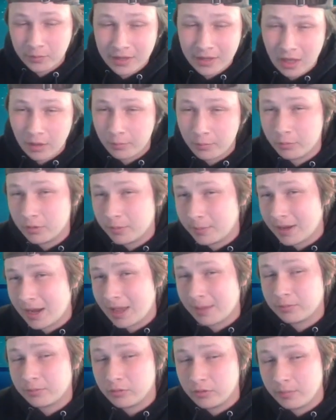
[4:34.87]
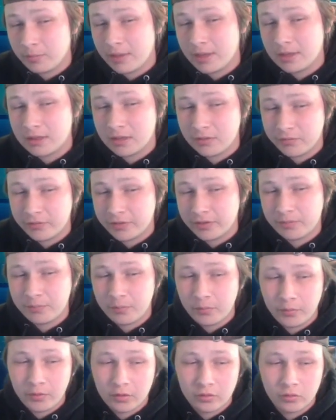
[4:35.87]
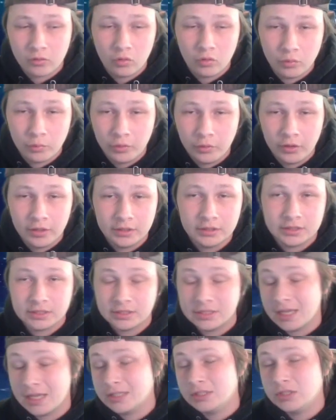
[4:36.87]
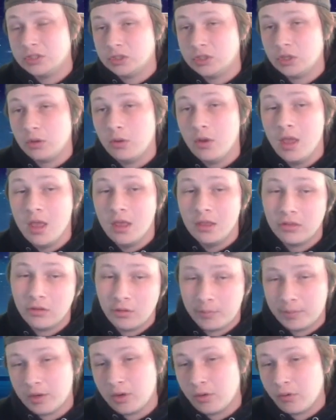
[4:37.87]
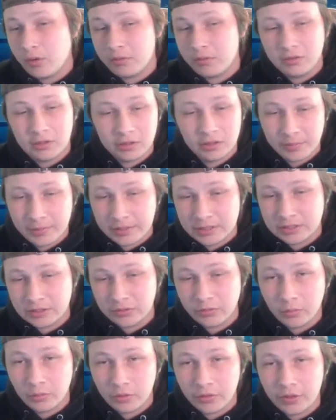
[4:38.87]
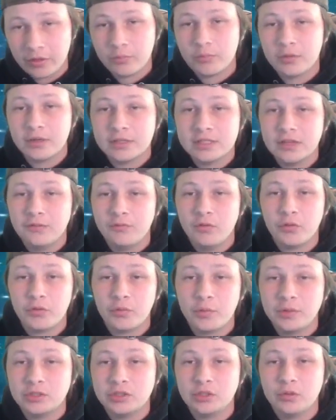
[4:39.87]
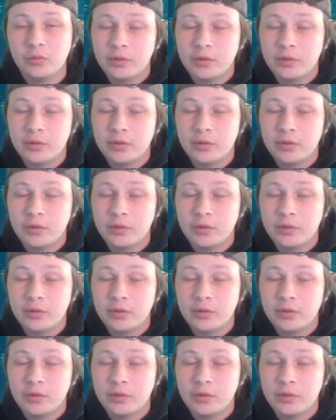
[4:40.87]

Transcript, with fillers: week. Helmet would have been absolutely amazing for this, but we are Colbur instead, so a little bit annoying. Not the biggest deal in the world. Is we're going to see a Volt Switch, so